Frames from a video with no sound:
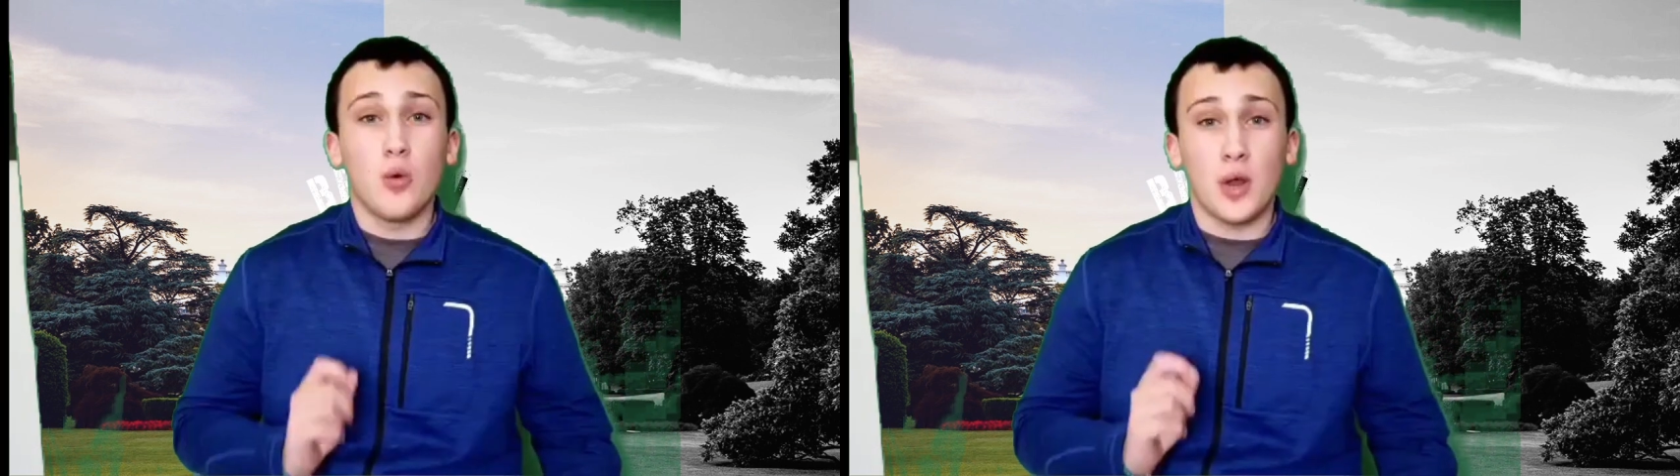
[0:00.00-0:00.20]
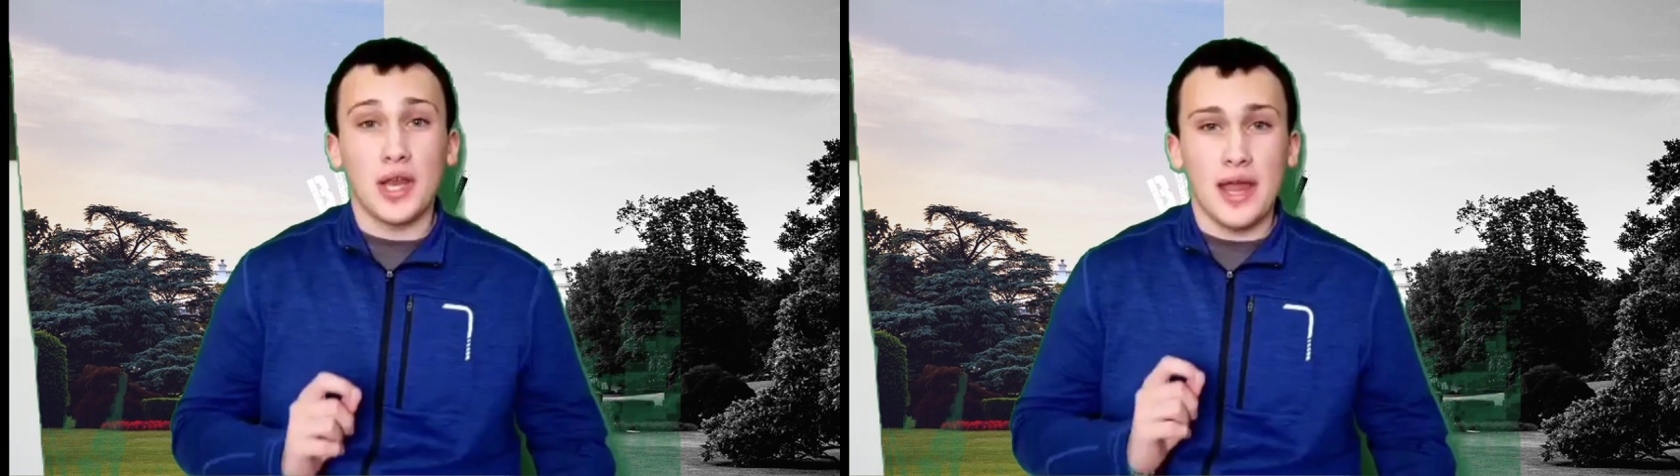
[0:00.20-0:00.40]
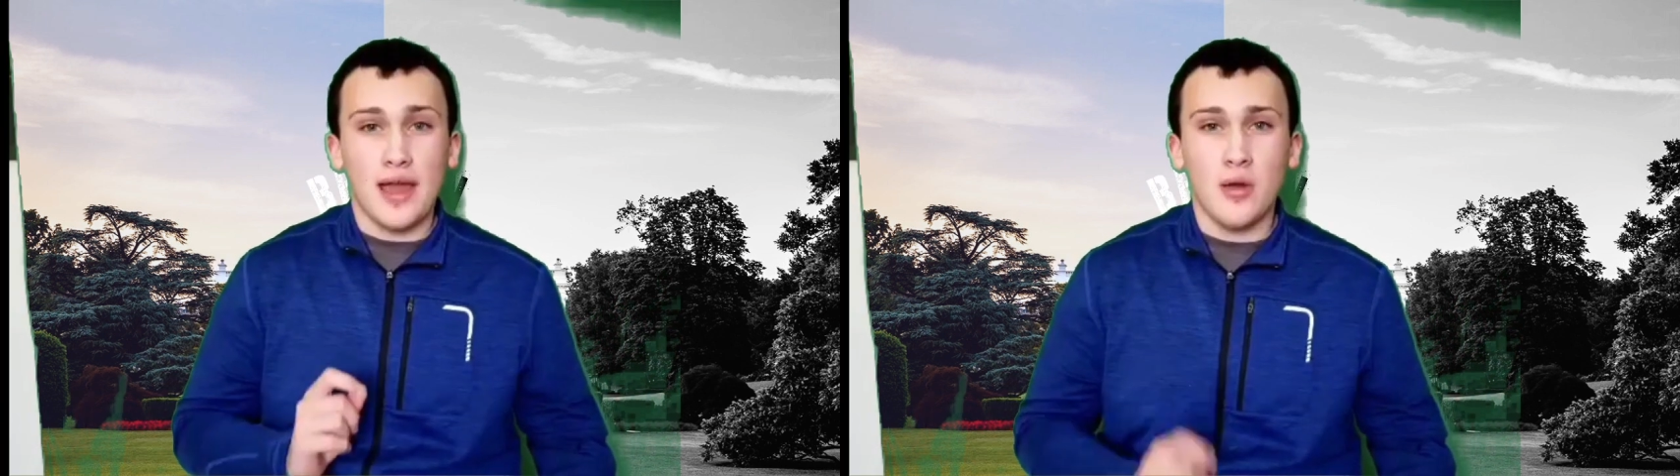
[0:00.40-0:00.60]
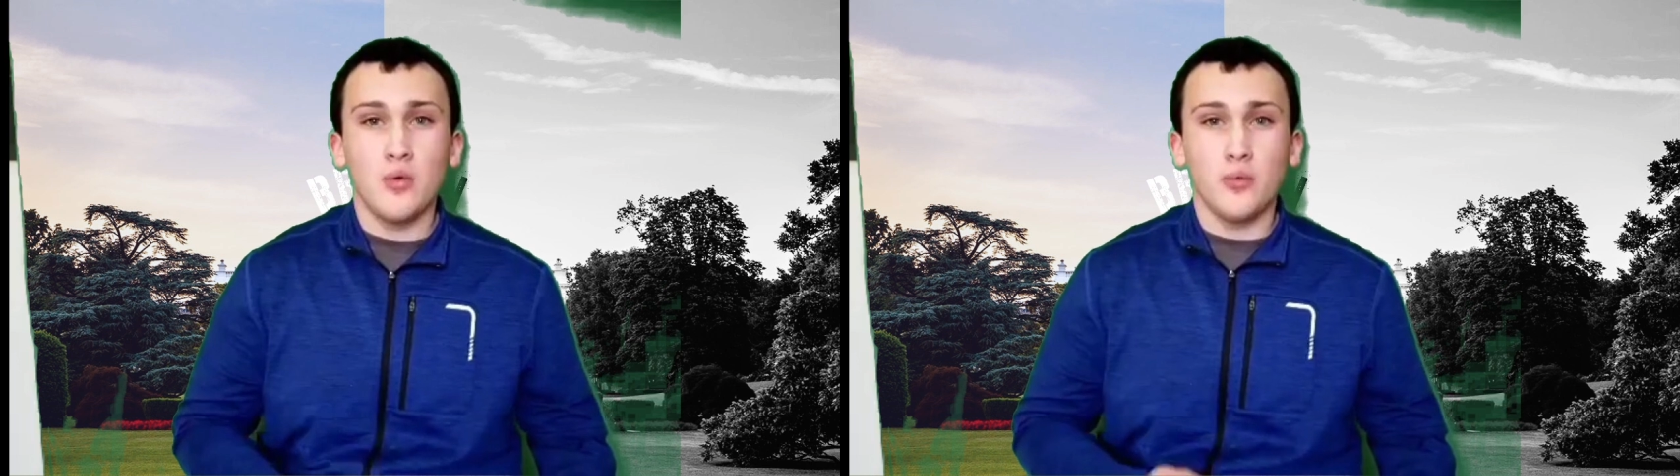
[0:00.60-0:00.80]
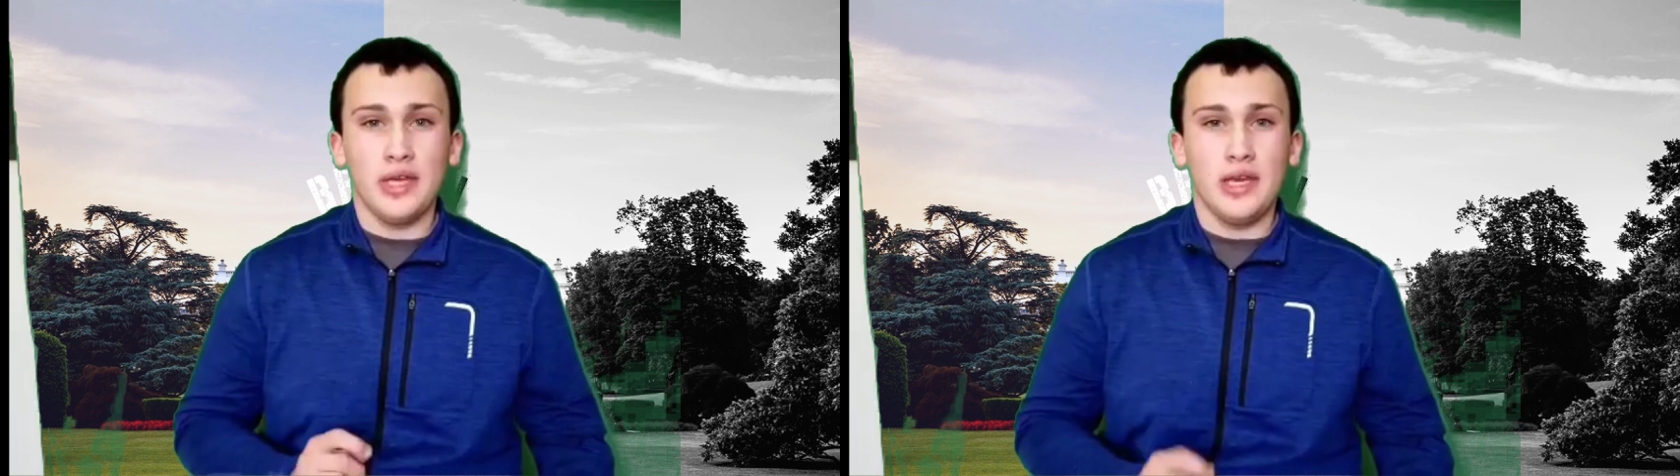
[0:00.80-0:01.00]
Right
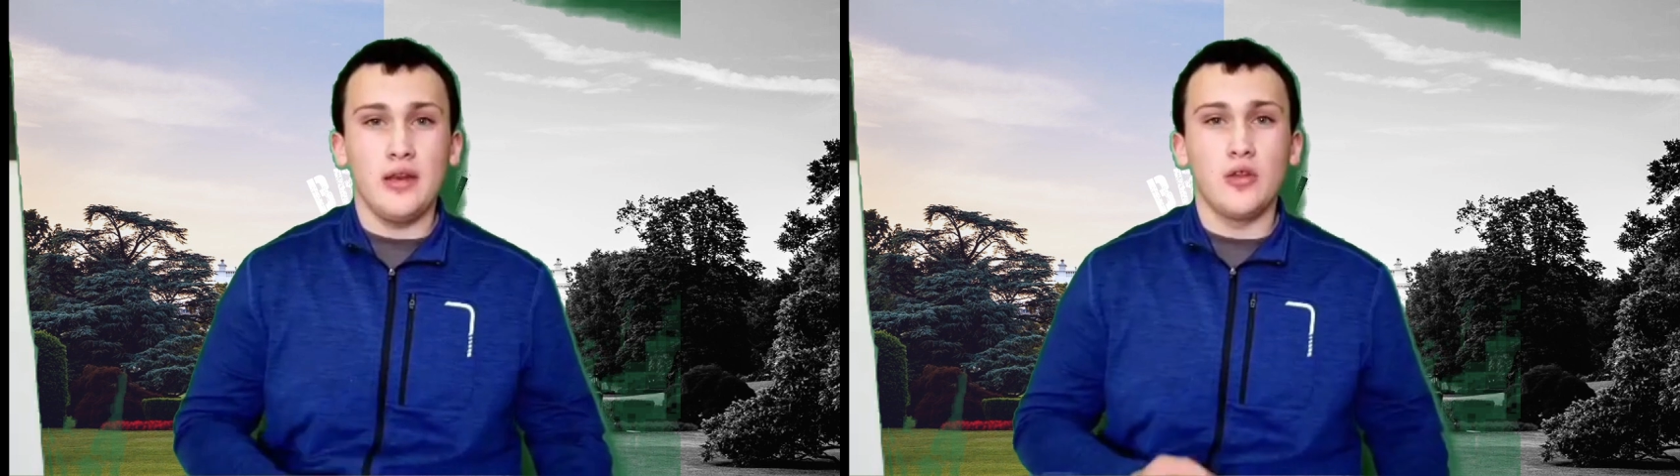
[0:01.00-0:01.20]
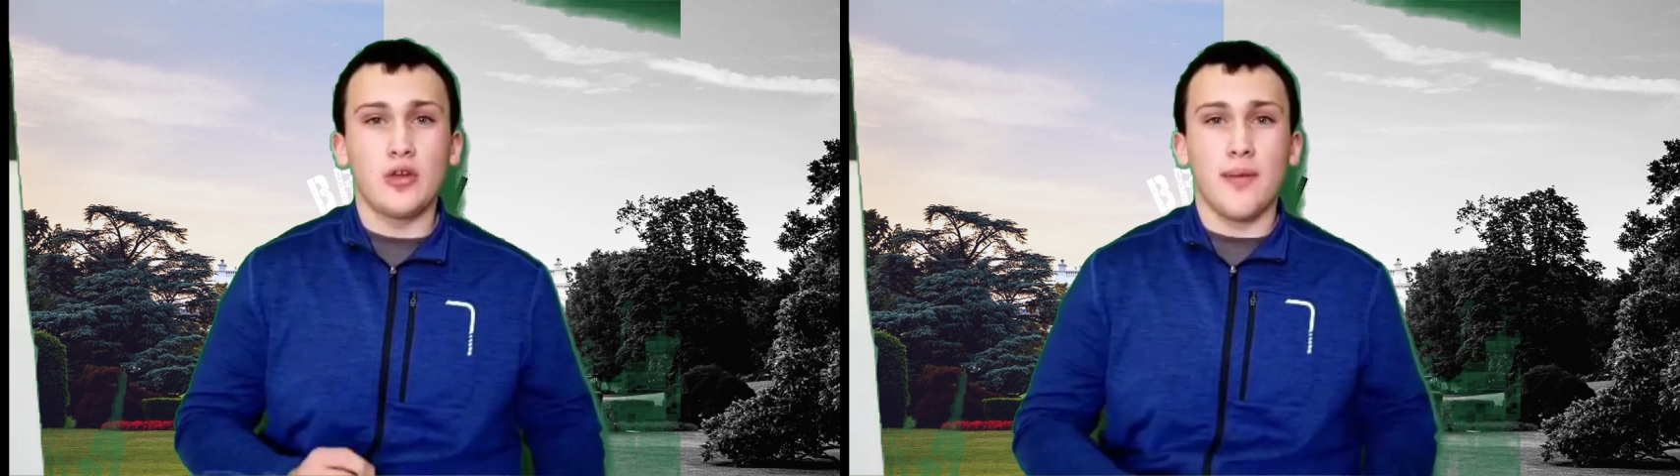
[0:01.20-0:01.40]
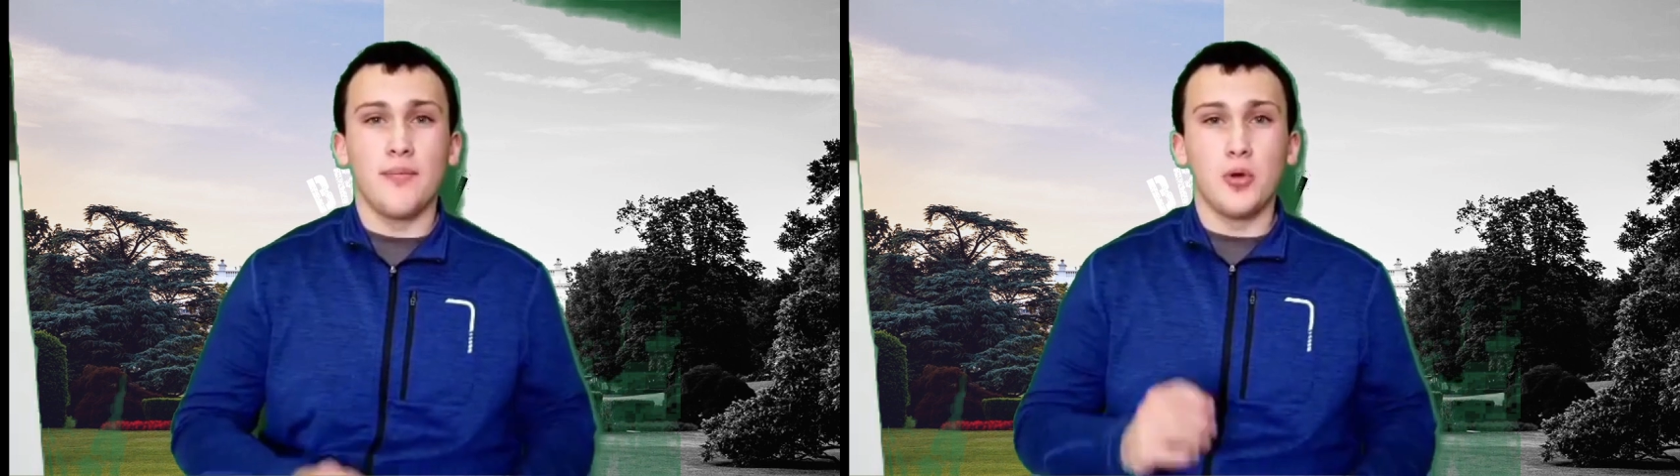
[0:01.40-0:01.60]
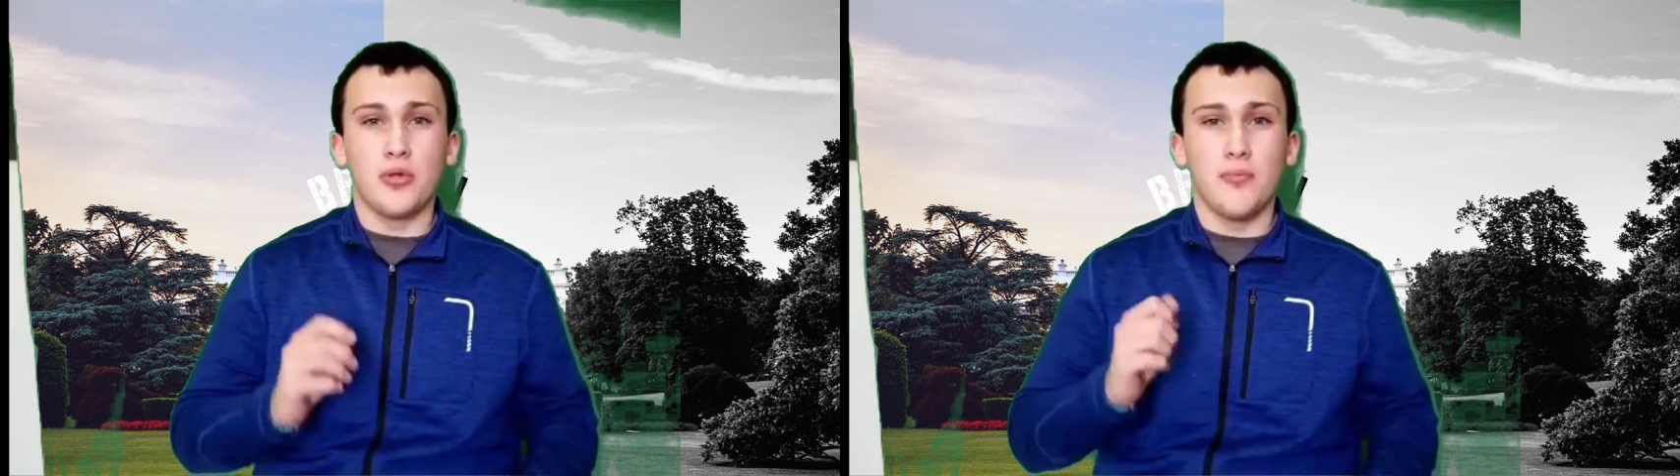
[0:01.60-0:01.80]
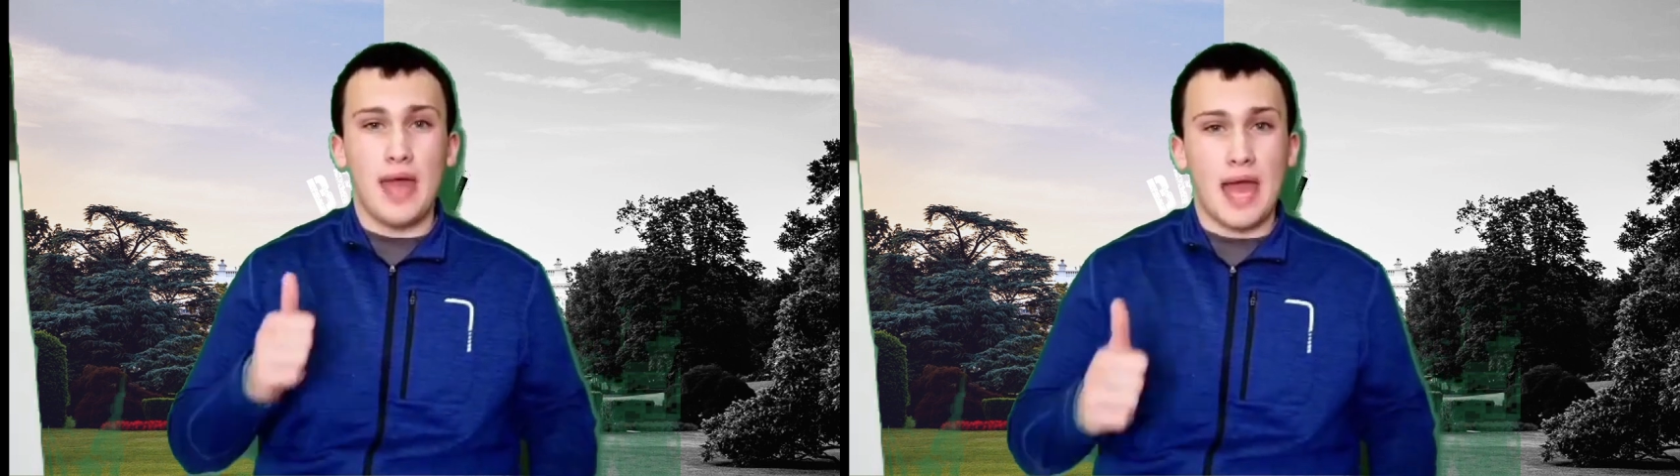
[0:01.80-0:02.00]
now, we need to look at both